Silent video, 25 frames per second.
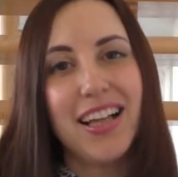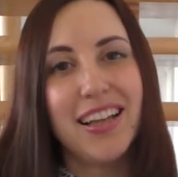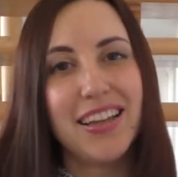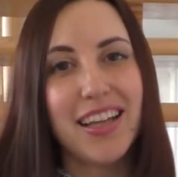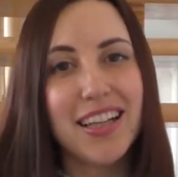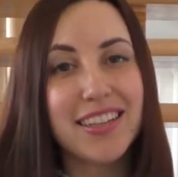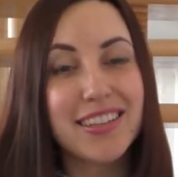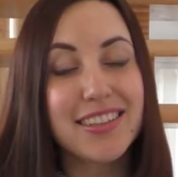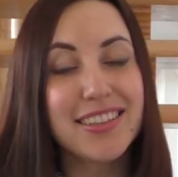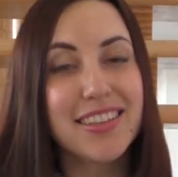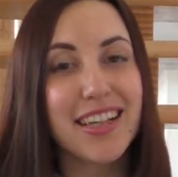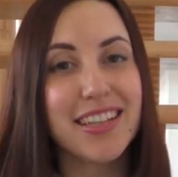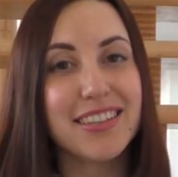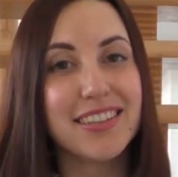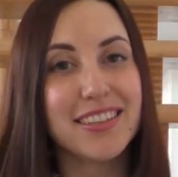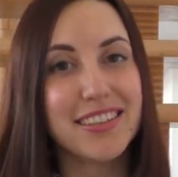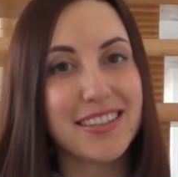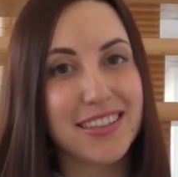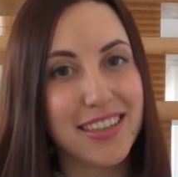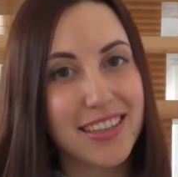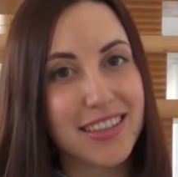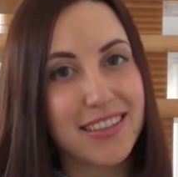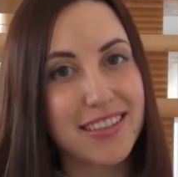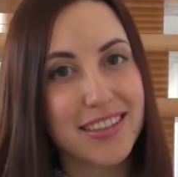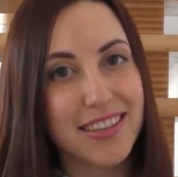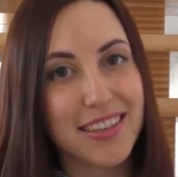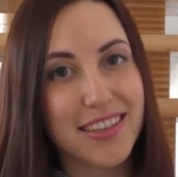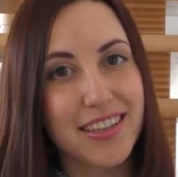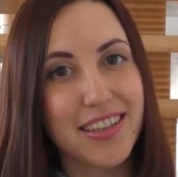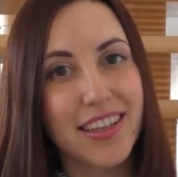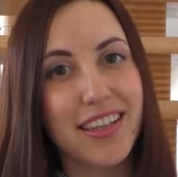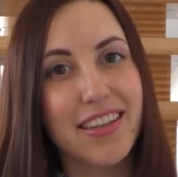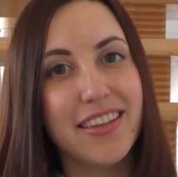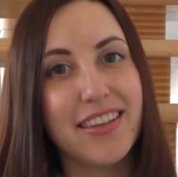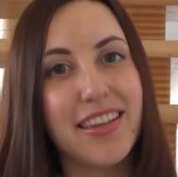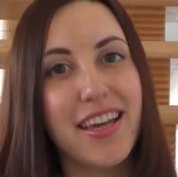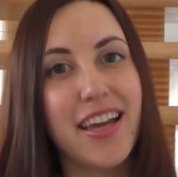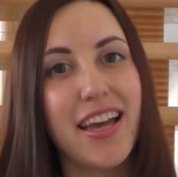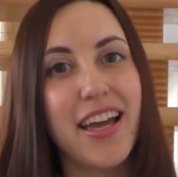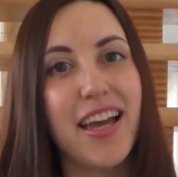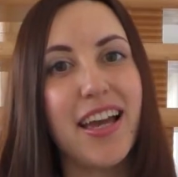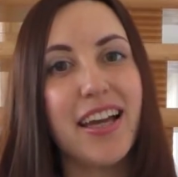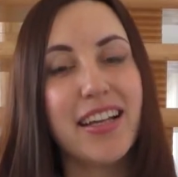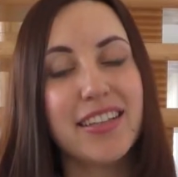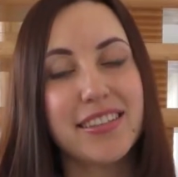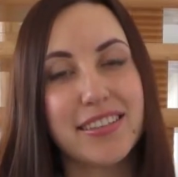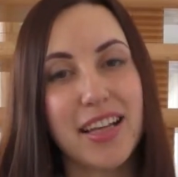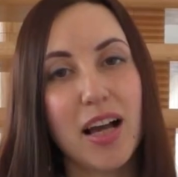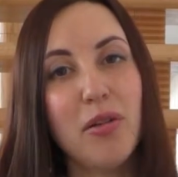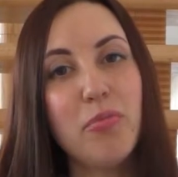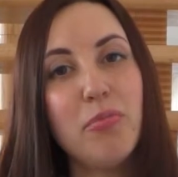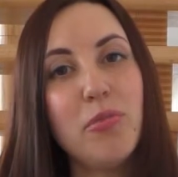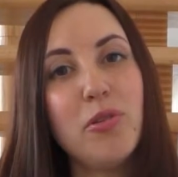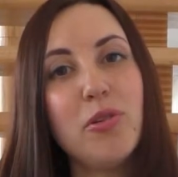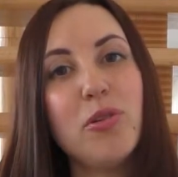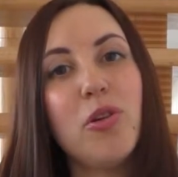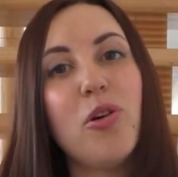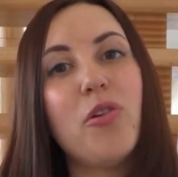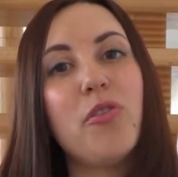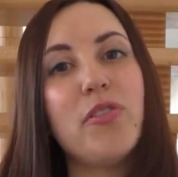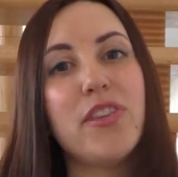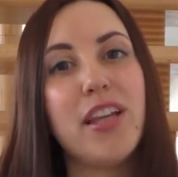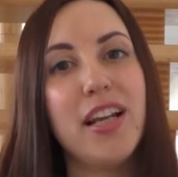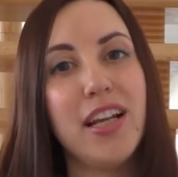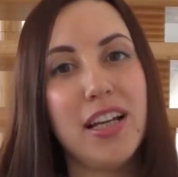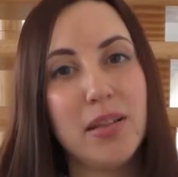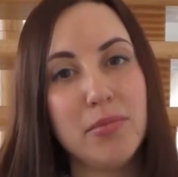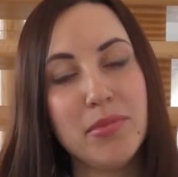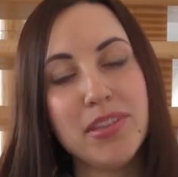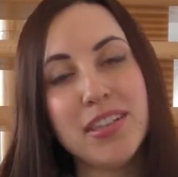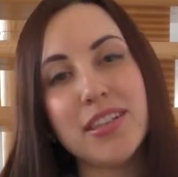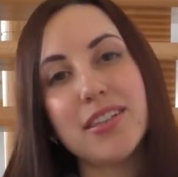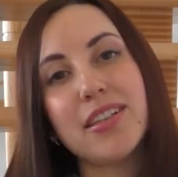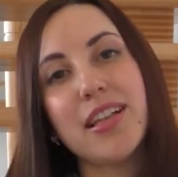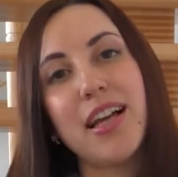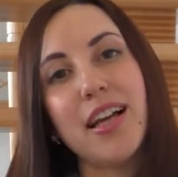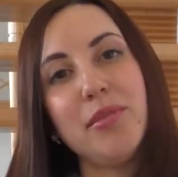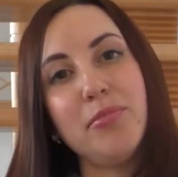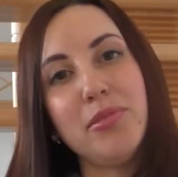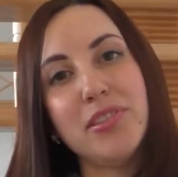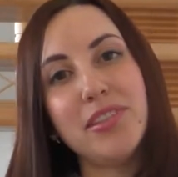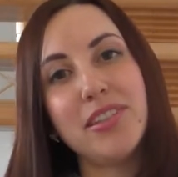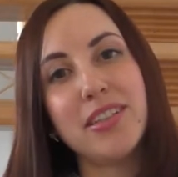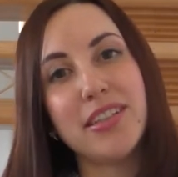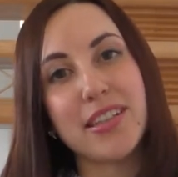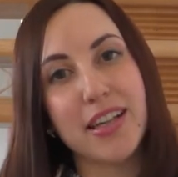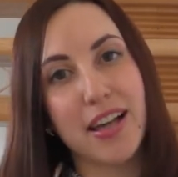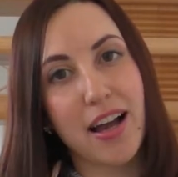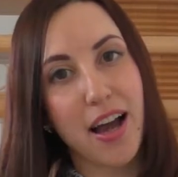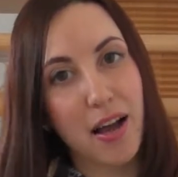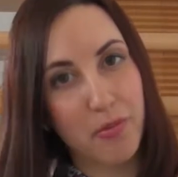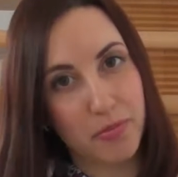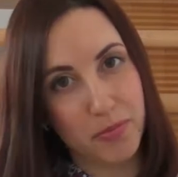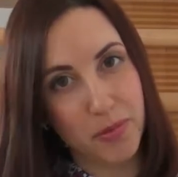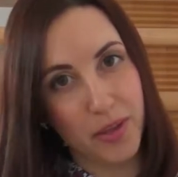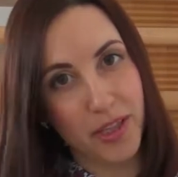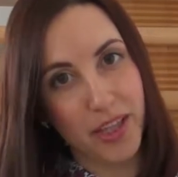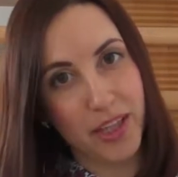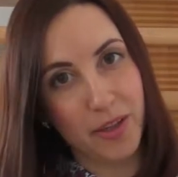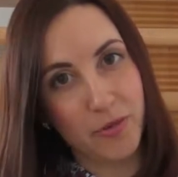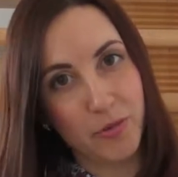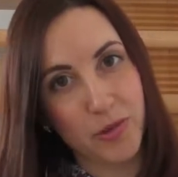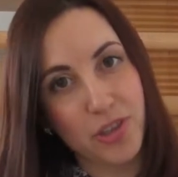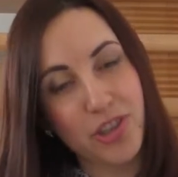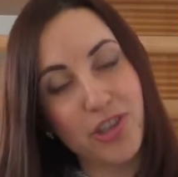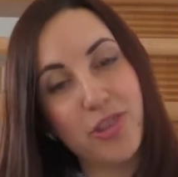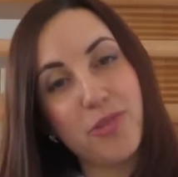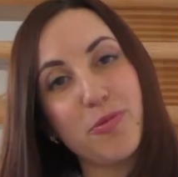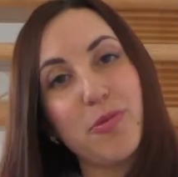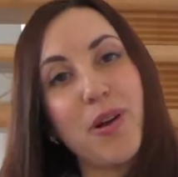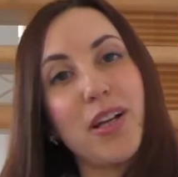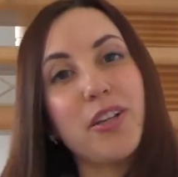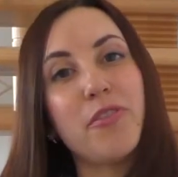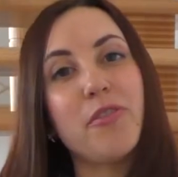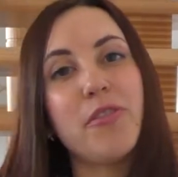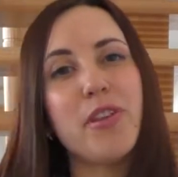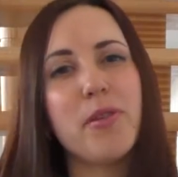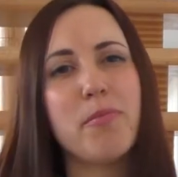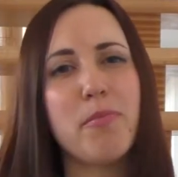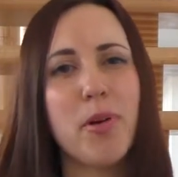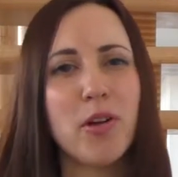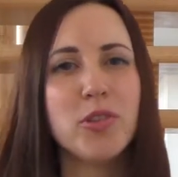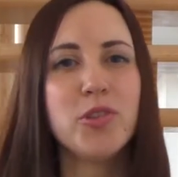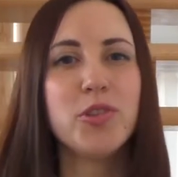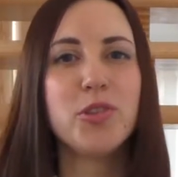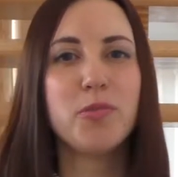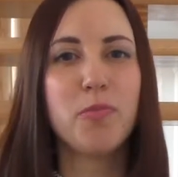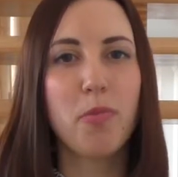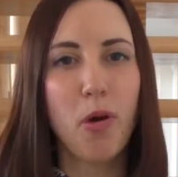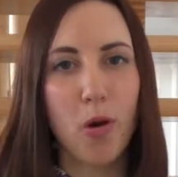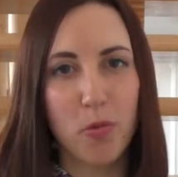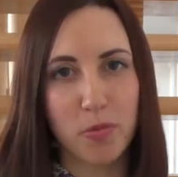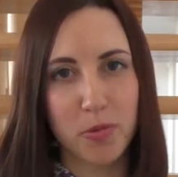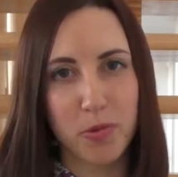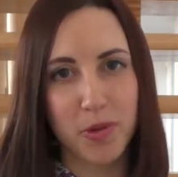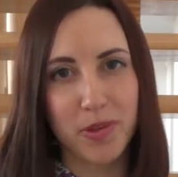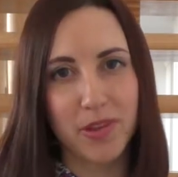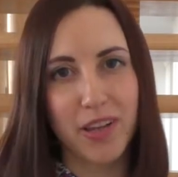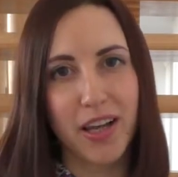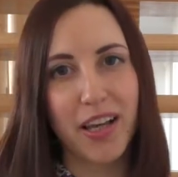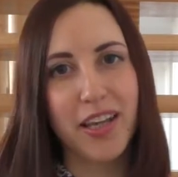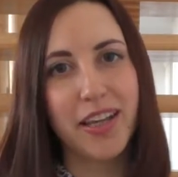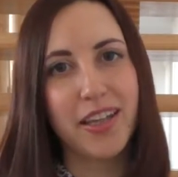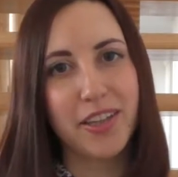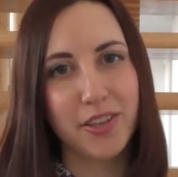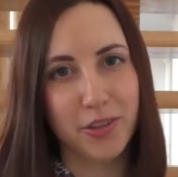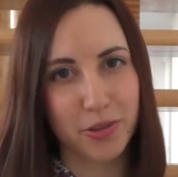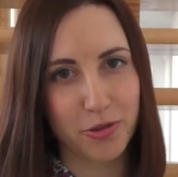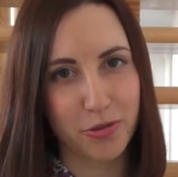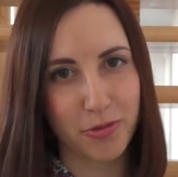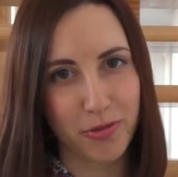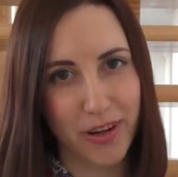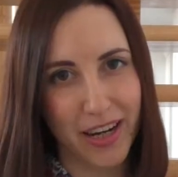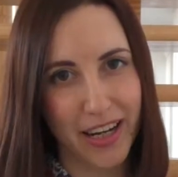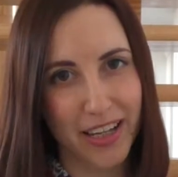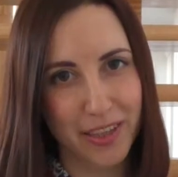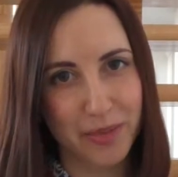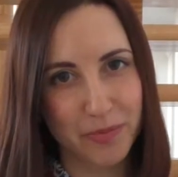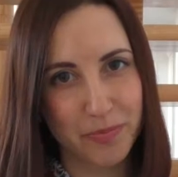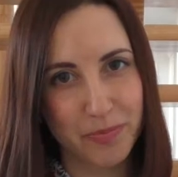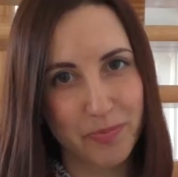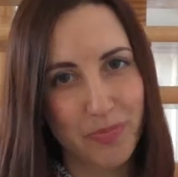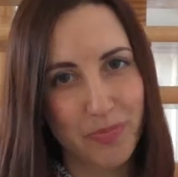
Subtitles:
Let us consider the example of the limited liability company, which is one of the most popular in Ukraine.